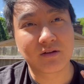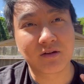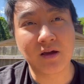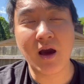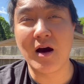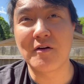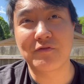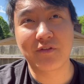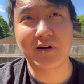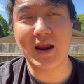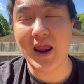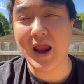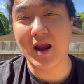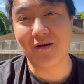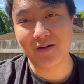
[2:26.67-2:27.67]
comfort
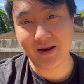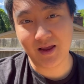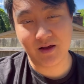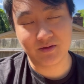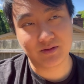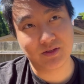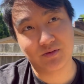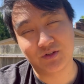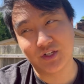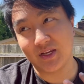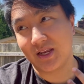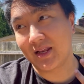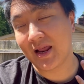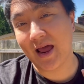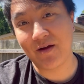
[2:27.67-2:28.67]
area so
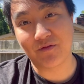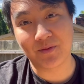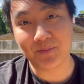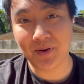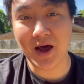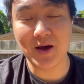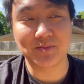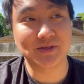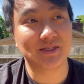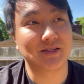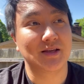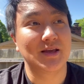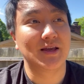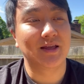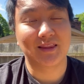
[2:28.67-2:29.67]
she can have her pups.
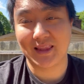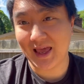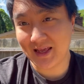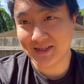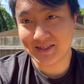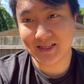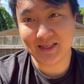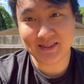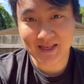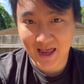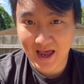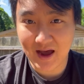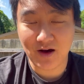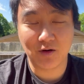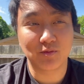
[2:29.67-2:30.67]
That's
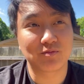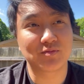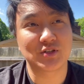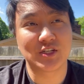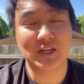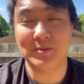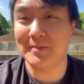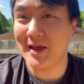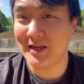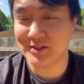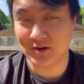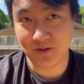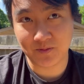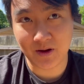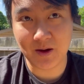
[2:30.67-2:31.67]
how she makes
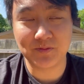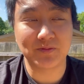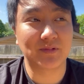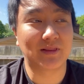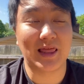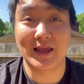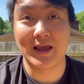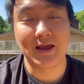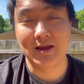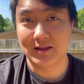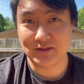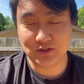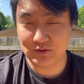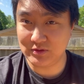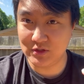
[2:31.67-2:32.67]
her pup, like,
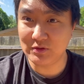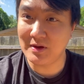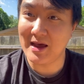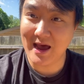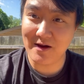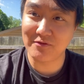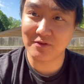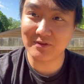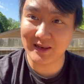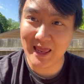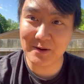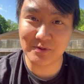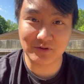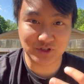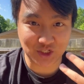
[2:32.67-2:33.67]
to have her
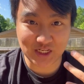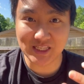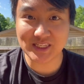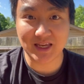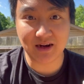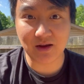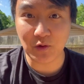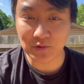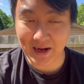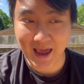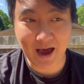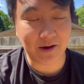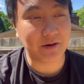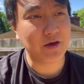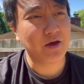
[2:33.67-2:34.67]
labor. Shit's going to go
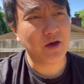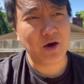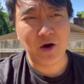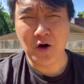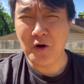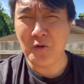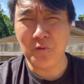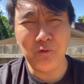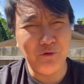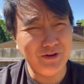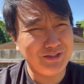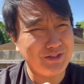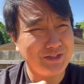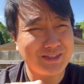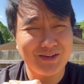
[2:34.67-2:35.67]
down.
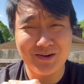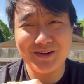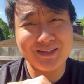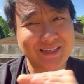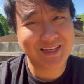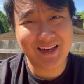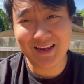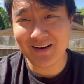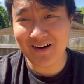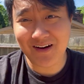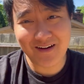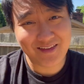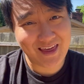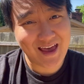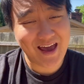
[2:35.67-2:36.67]
Once you start seeing
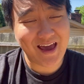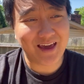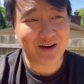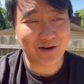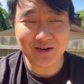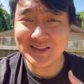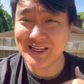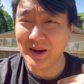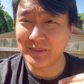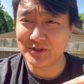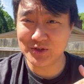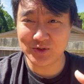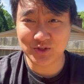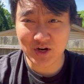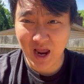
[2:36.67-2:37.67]
all that and her
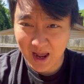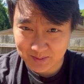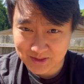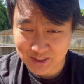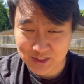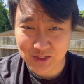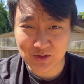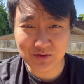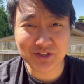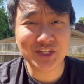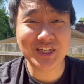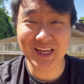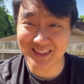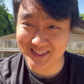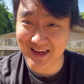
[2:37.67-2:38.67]
temperature drops too,
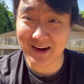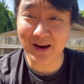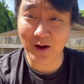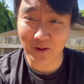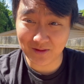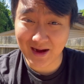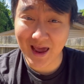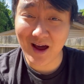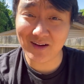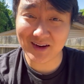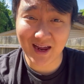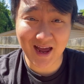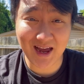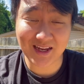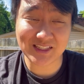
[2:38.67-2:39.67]
shit's going to go down,
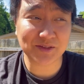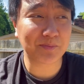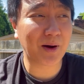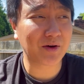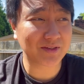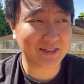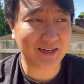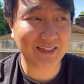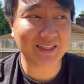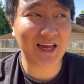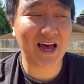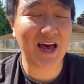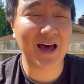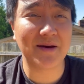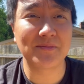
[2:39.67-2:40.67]
guys. Most of the
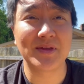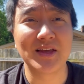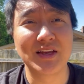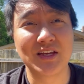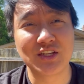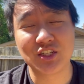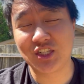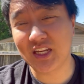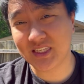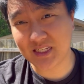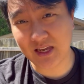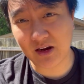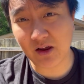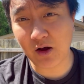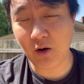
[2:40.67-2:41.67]
time, shit's
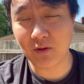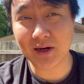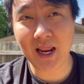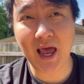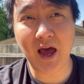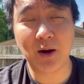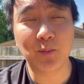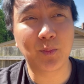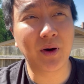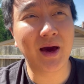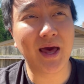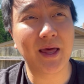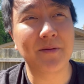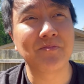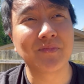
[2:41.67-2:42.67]
going to go down.
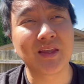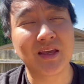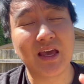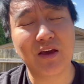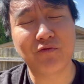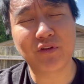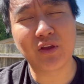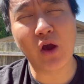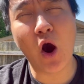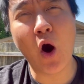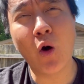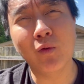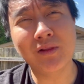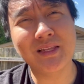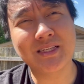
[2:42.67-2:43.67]
But if you
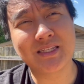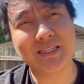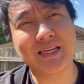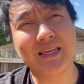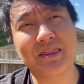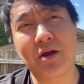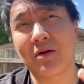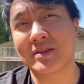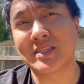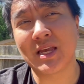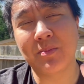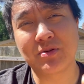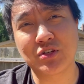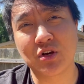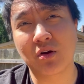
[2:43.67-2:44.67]
only see their
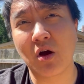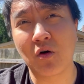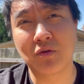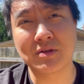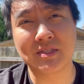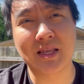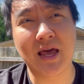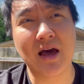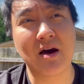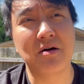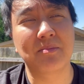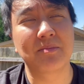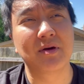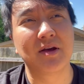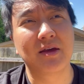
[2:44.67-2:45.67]
temperature goes
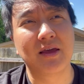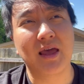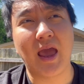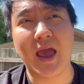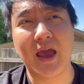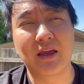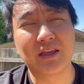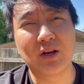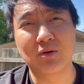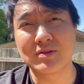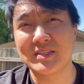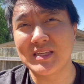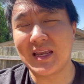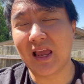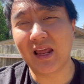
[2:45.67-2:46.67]
down and you don't
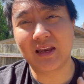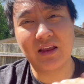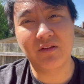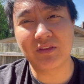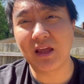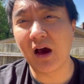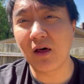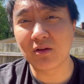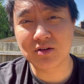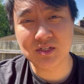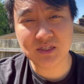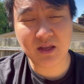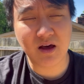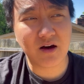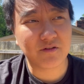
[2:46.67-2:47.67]
see any of the other
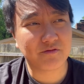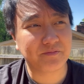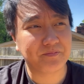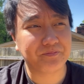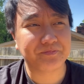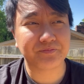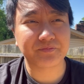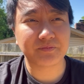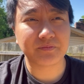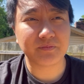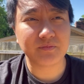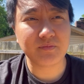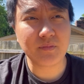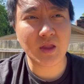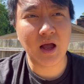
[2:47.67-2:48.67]
stuff,
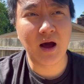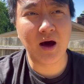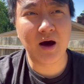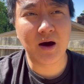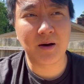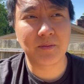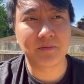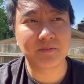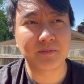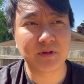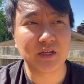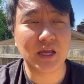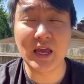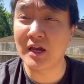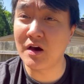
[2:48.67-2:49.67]

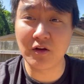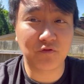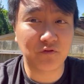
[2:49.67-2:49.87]
it could